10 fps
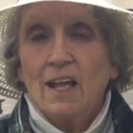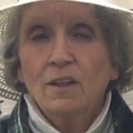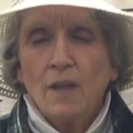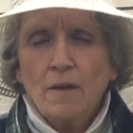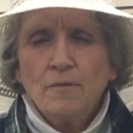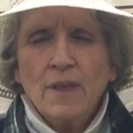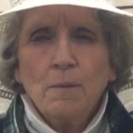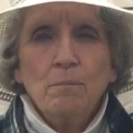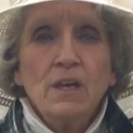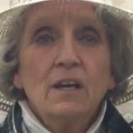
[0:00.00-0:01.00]
love
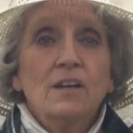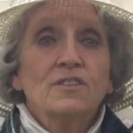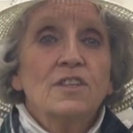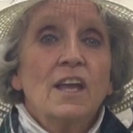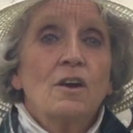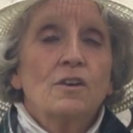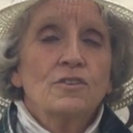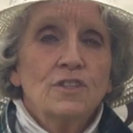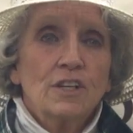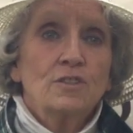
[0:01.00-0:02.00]
them because they are
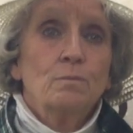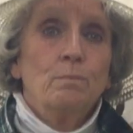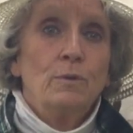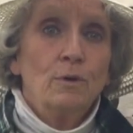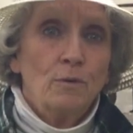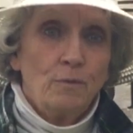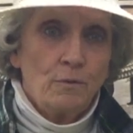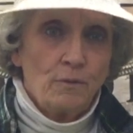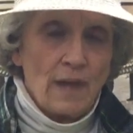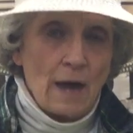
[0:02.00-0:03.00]
such beautiful
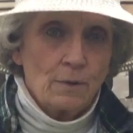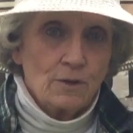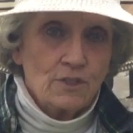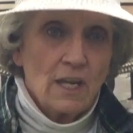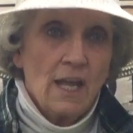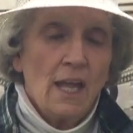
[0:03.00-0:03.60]
flowers.